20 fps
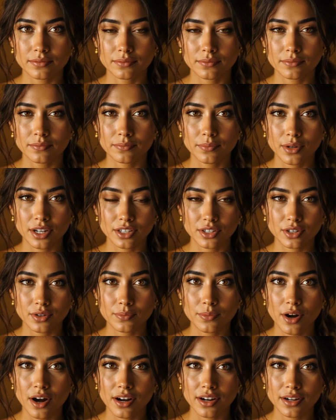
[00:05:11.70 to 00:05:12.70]
But your
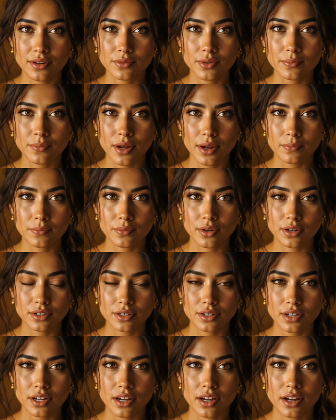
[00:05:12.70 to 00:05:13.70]
body remembers,
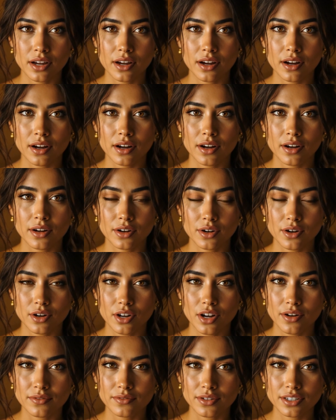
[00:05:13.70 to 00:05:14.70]
your
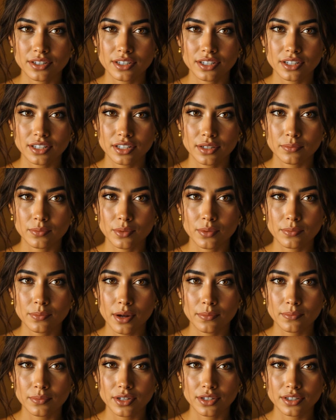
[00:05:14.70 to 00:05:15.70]
nervous system
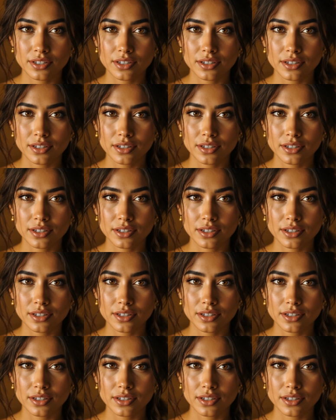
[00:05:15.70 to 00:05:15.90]
remembers,